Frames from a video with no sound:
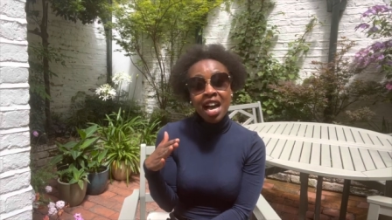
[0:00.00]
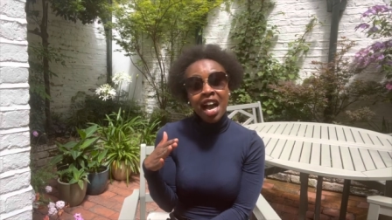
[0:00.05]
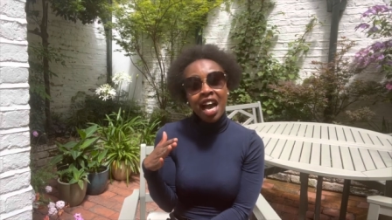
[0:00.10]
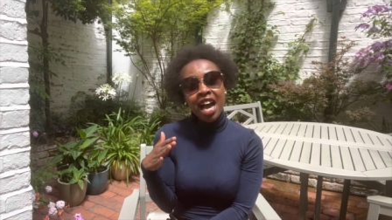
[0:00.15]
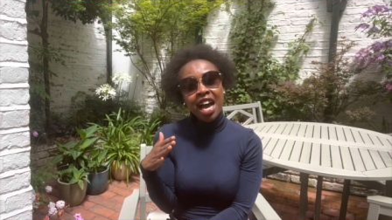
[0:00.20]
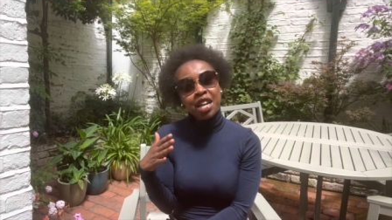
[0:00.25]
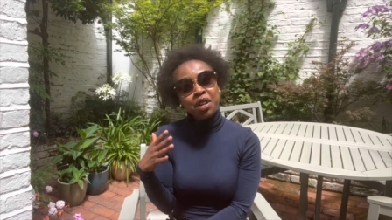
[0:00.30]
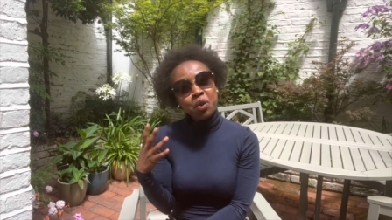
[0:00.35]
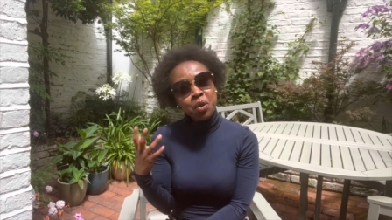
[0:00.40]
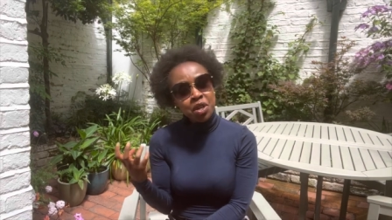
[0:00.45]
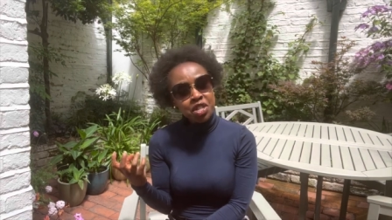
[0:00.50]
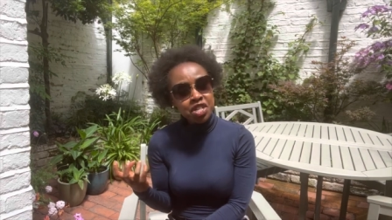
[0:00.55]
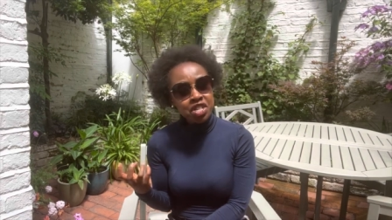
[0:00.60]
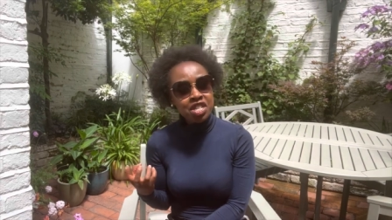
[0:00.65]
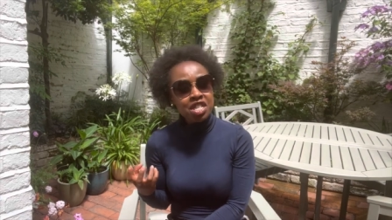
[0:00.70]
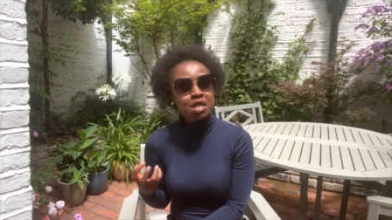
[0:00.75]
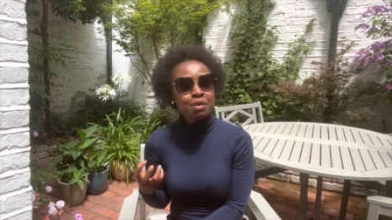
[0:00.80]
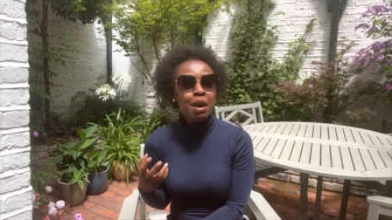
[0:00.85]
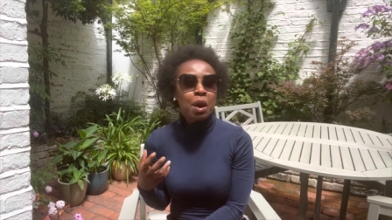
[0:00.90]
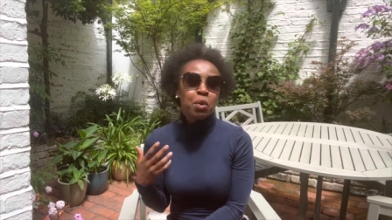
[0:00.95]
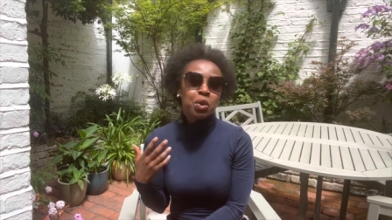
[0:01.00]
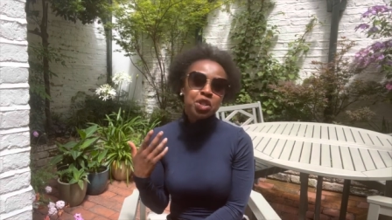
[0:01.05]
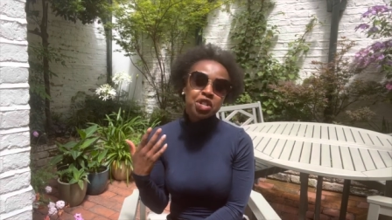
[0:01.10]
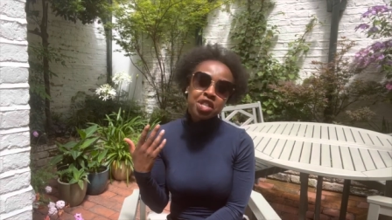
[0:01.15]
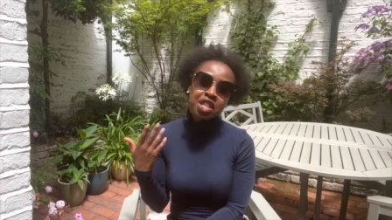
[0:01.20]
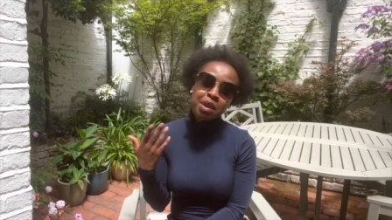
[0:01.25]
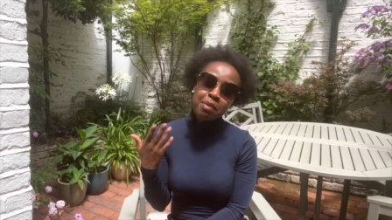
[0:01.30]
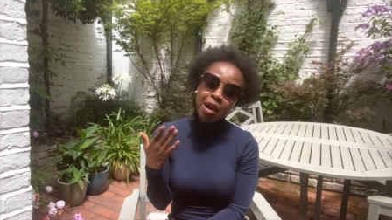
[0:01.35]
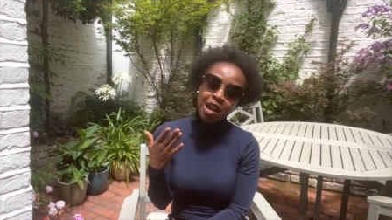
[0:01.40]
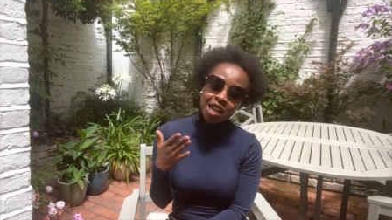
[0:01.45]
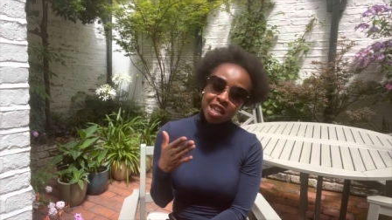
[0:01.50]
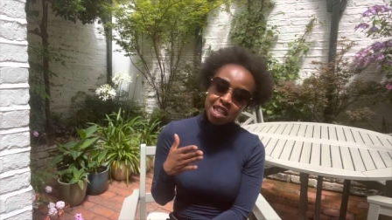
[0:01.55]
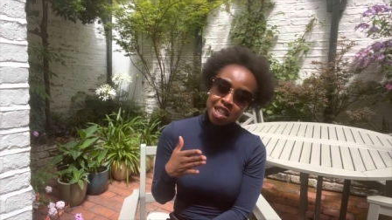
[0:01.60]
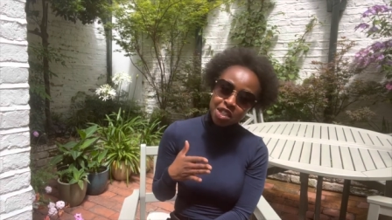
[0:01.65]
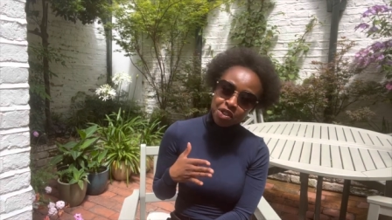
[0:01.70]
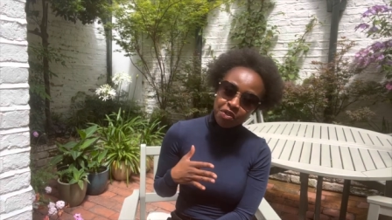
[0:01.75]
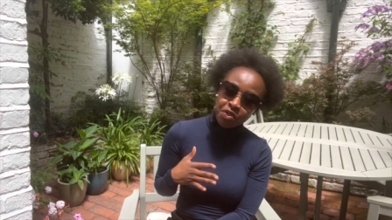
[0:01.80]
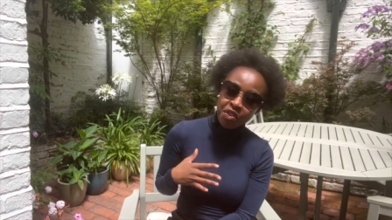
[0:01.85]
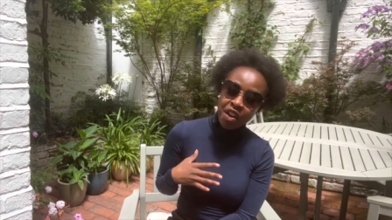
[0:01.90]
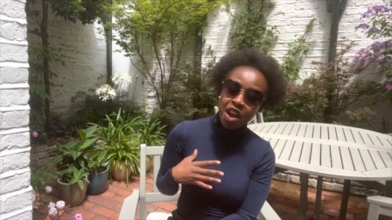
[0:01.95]
I had questions about what do you think about
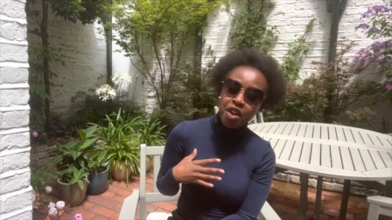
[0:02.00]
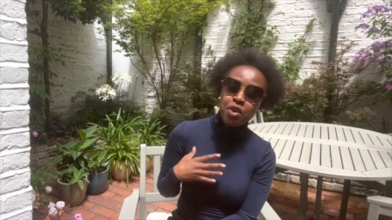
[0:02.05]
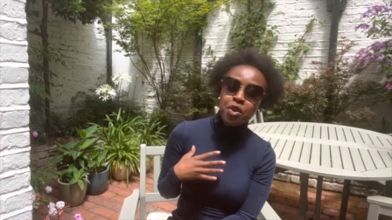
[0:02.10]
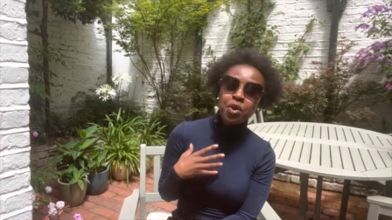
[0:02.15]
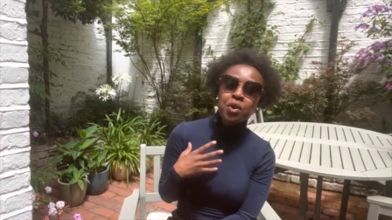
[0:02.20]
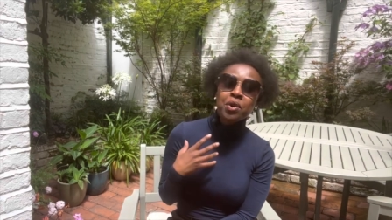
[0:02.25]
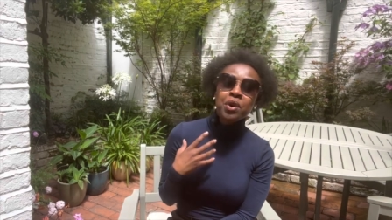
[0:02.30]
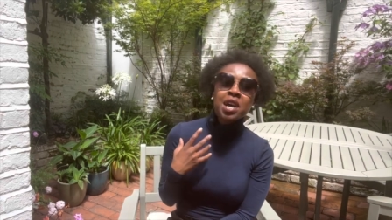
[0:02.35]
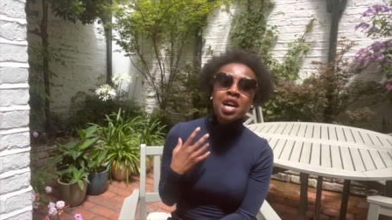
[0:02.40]
Linda Farrow?